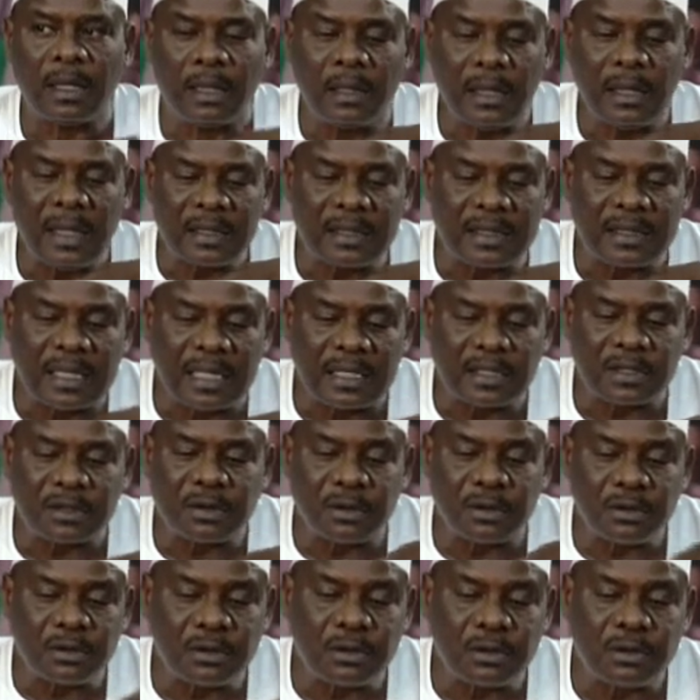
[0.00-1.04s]
it has
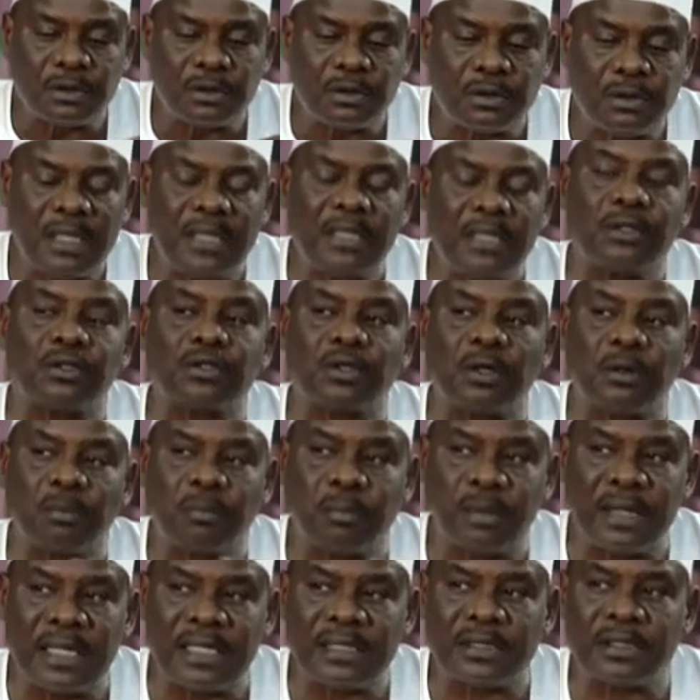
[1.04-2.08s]
gotten in some
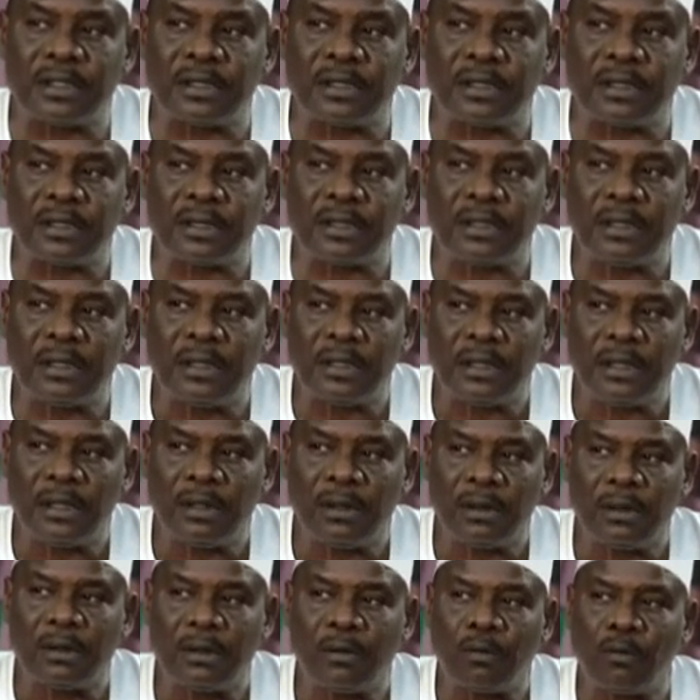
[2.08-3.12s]
places
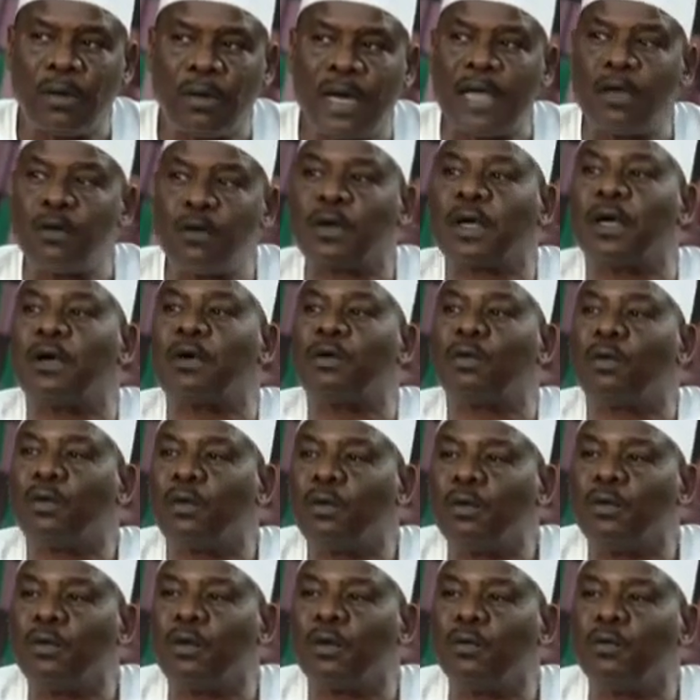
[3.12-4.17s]
where you can
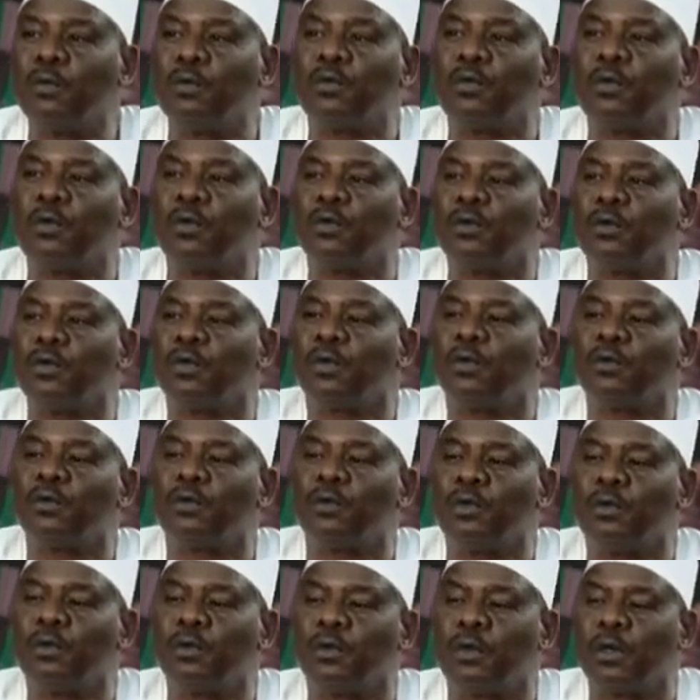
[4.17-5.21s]
you, do, you don't
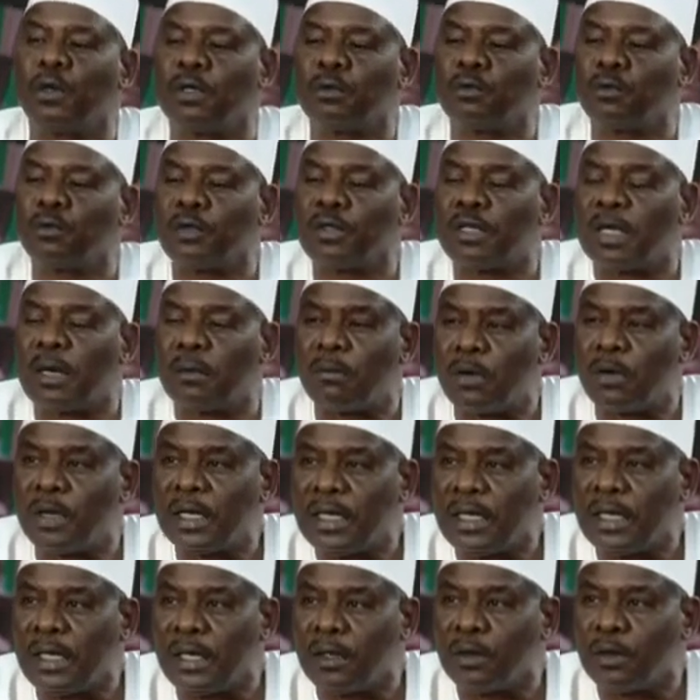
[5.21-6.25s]
you will not with your
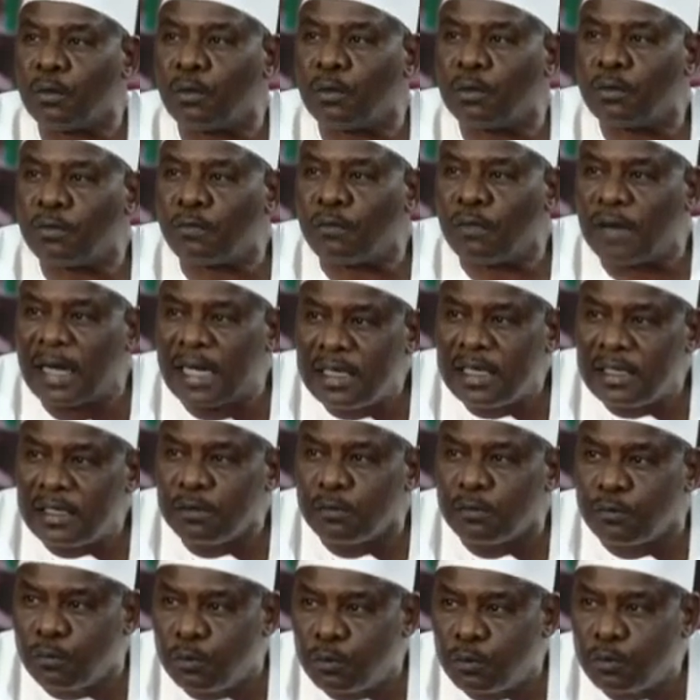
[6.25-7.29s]
money you won't find the
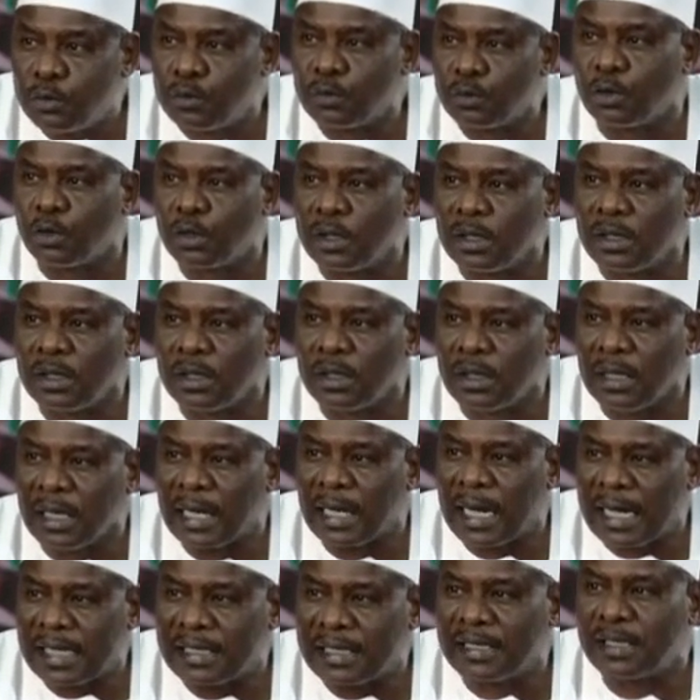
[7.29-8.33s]
food or the
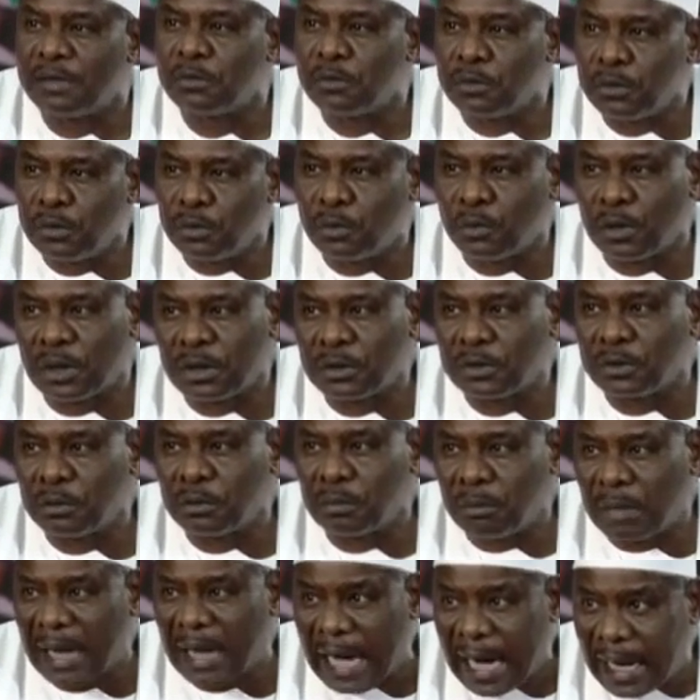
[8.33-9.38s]
items you want to
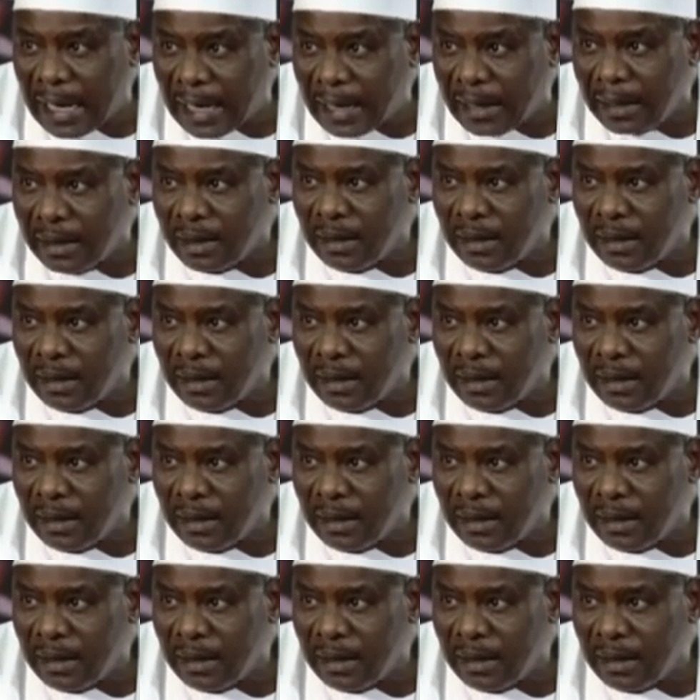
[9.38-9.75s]
buy.